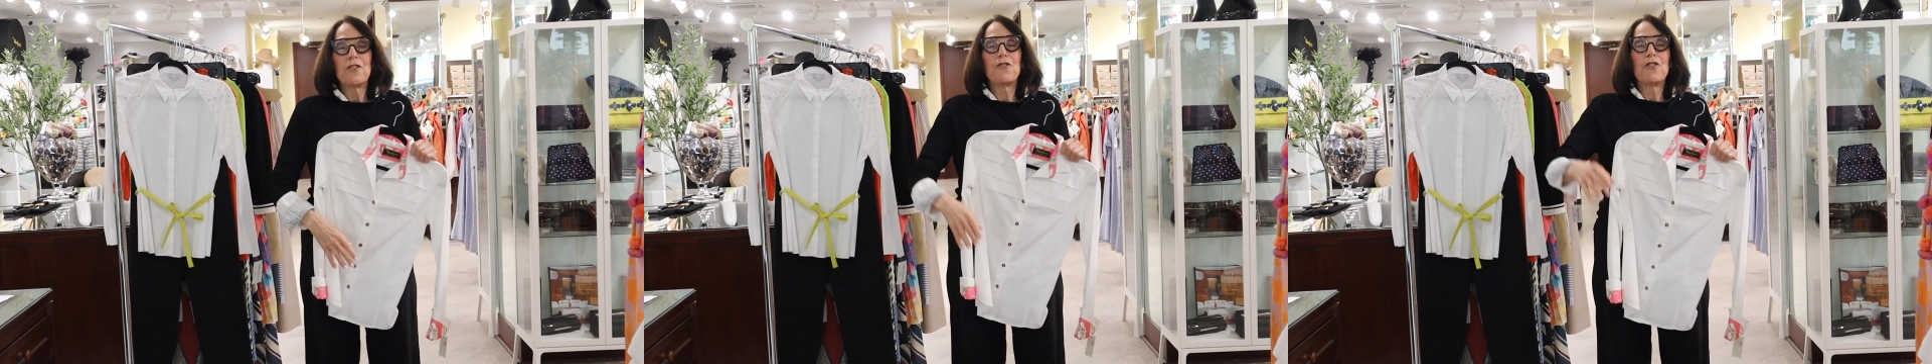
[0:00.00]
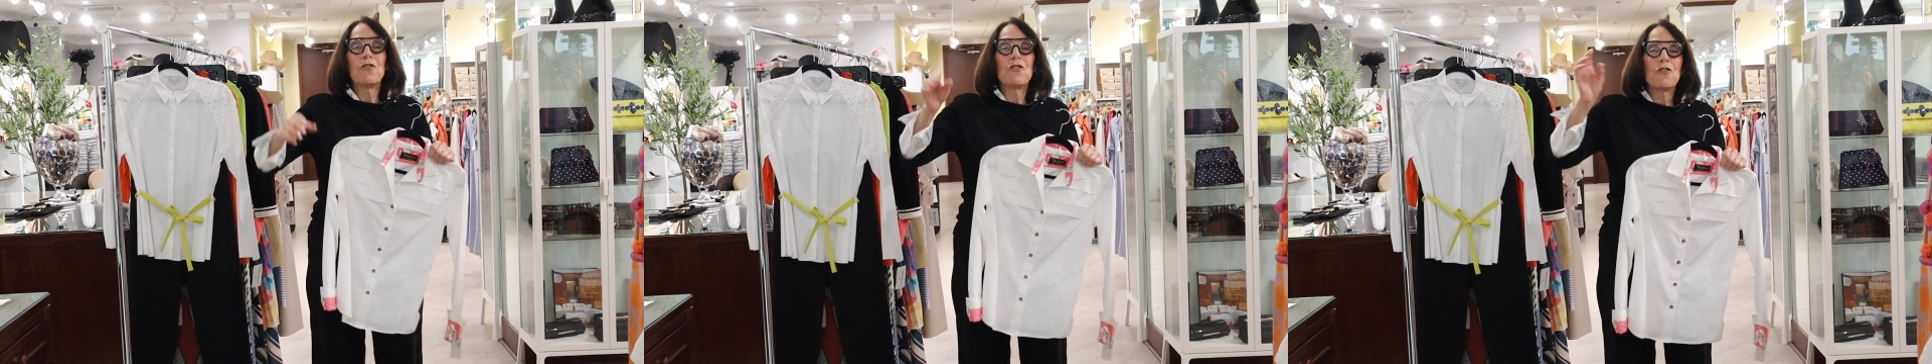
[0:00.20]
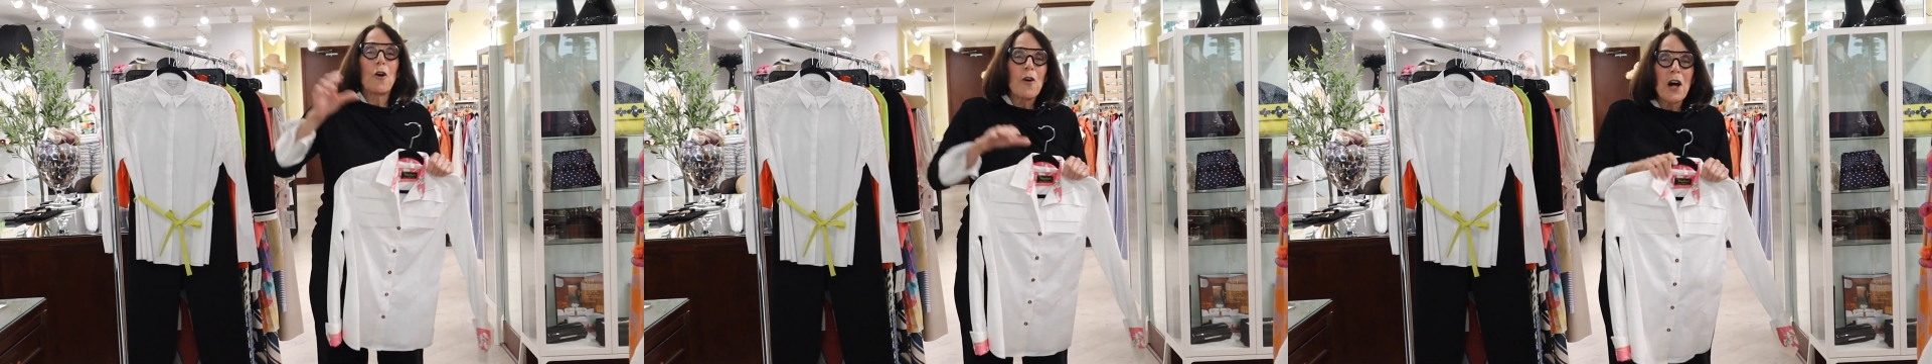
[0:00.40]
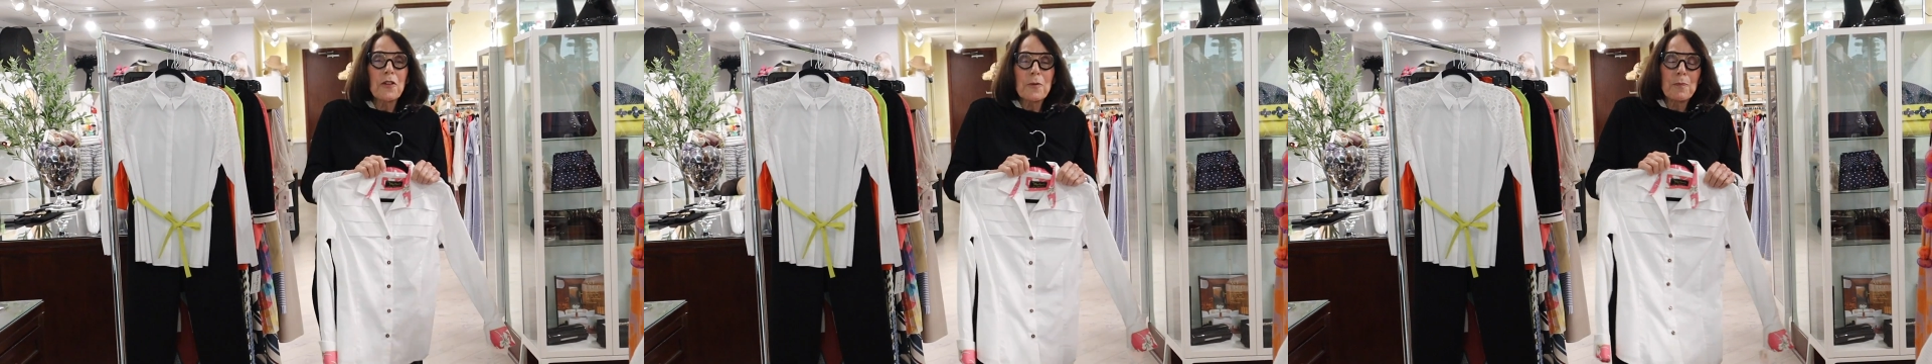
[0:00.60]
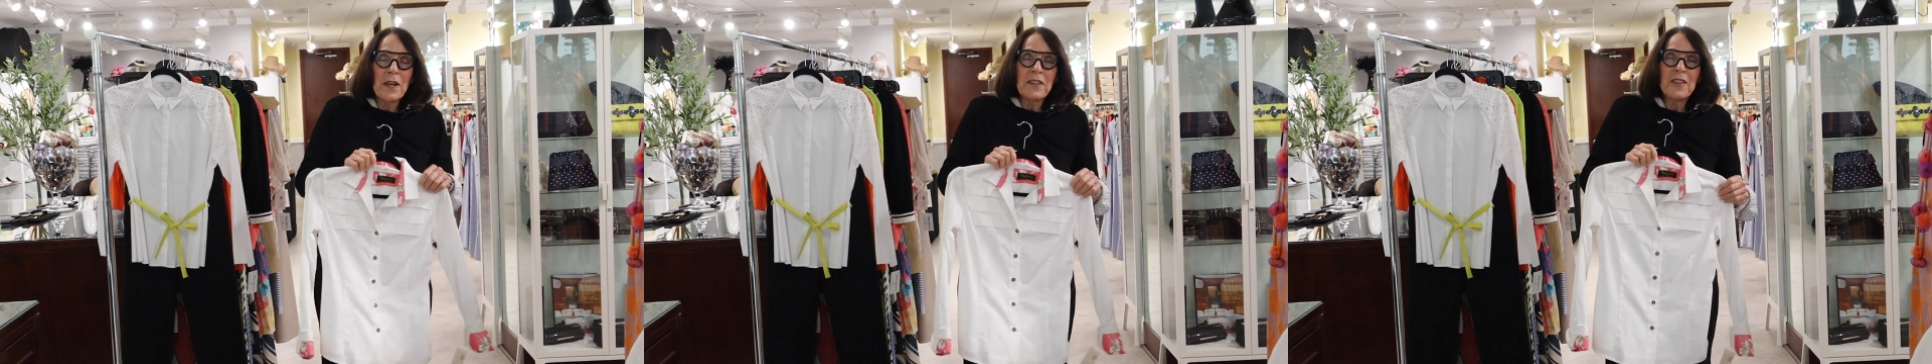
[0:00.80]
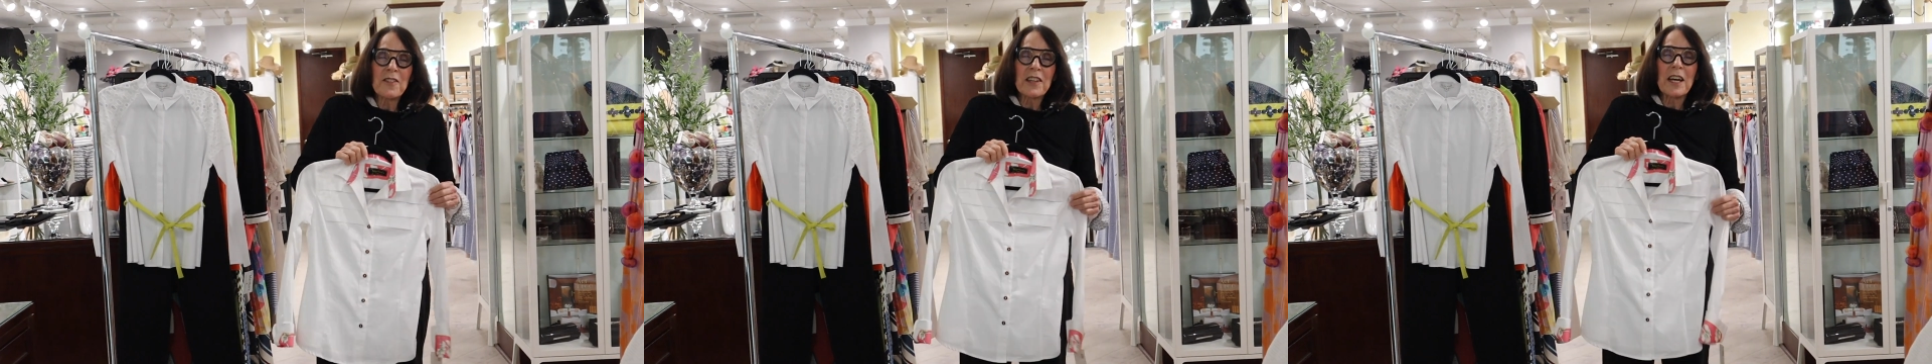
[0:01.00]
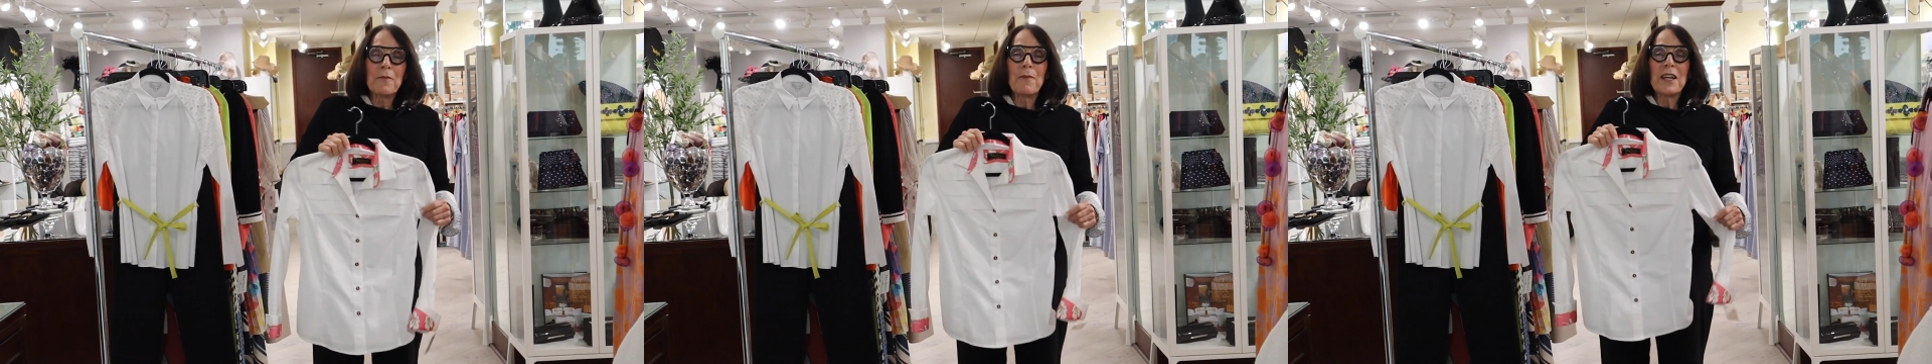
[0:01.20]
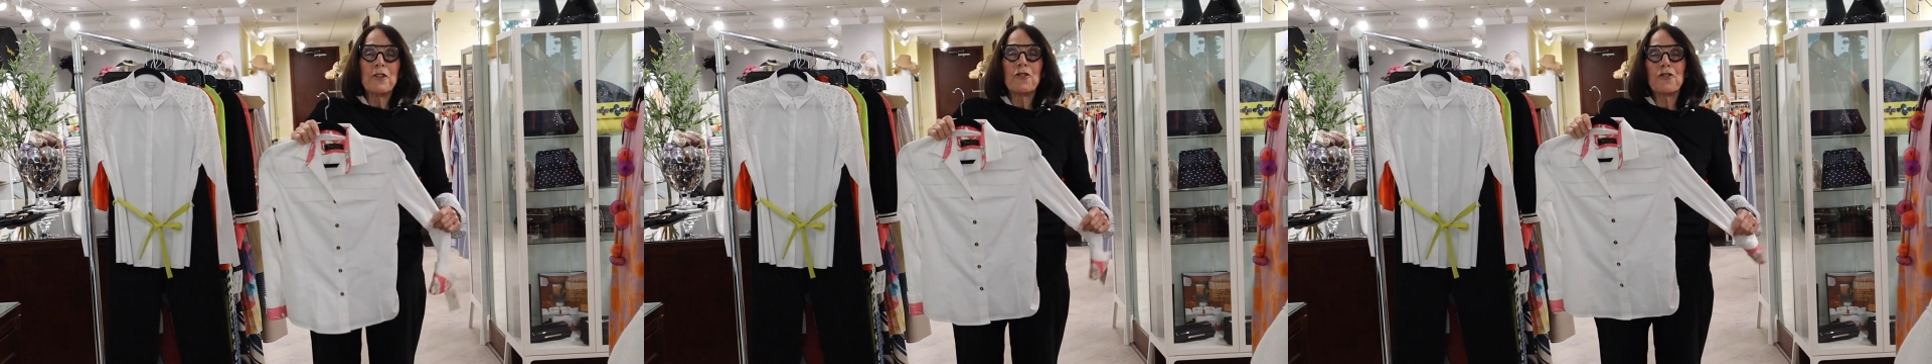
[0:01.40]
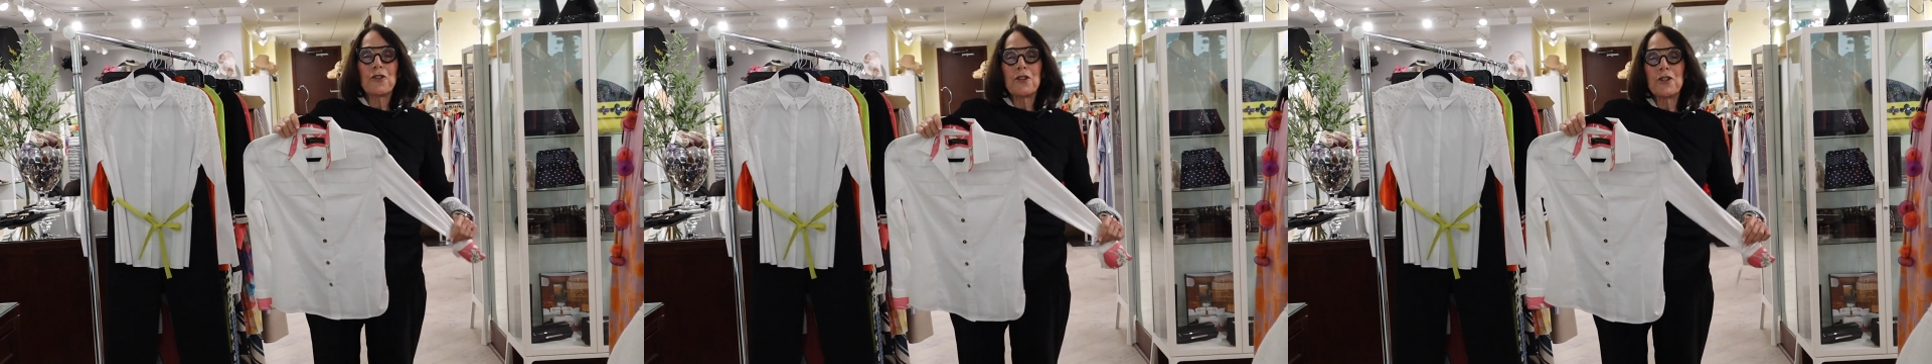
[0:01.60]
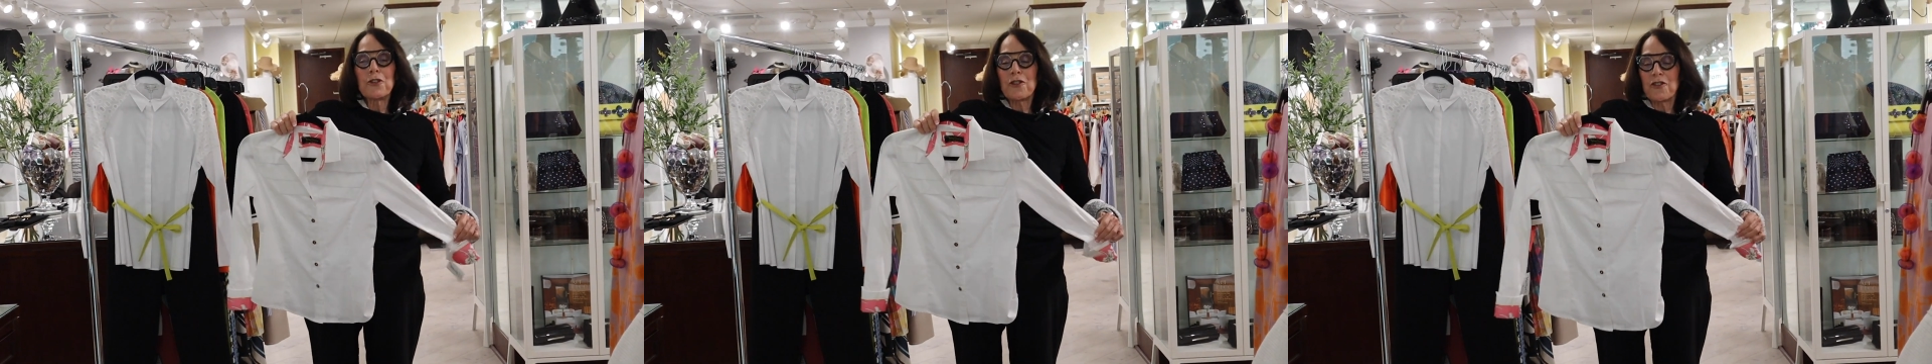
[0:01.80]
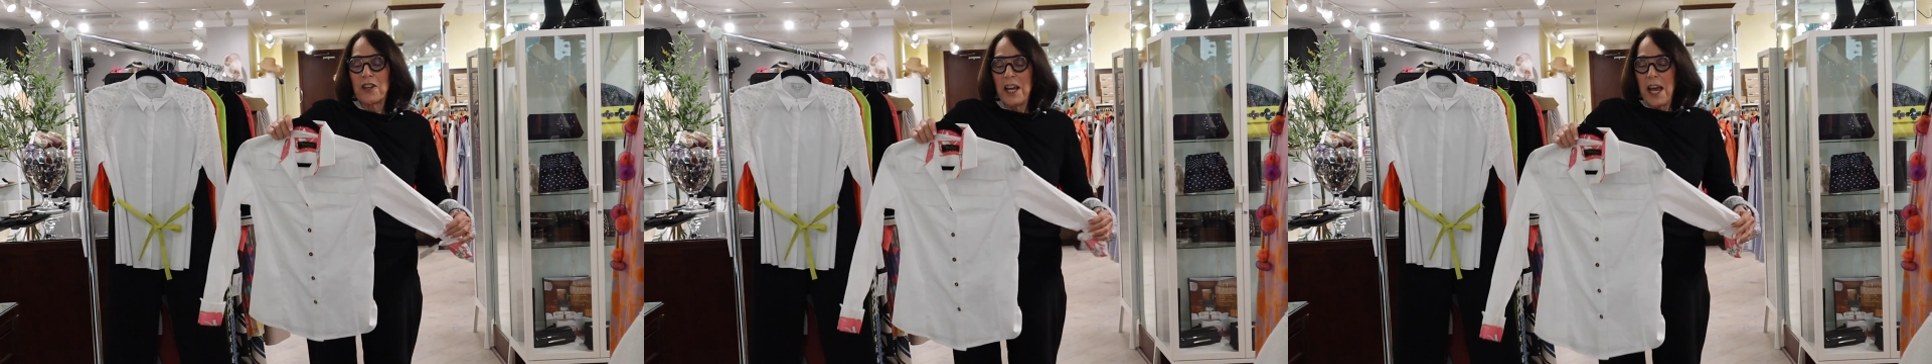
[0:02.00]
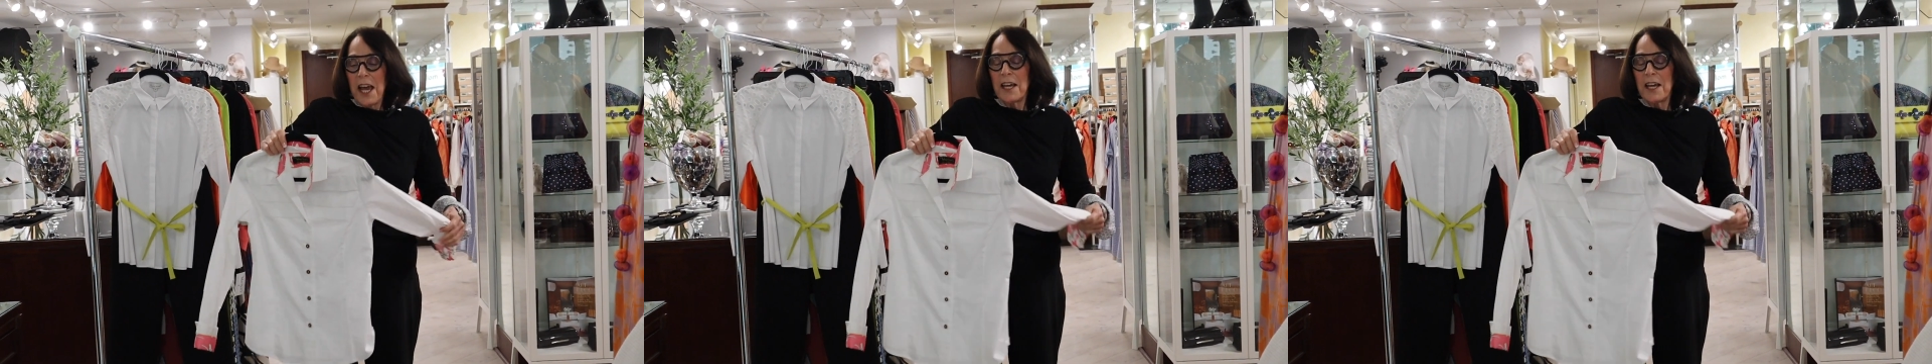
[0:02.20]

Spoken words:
and she'd sew all the buttons on my shirts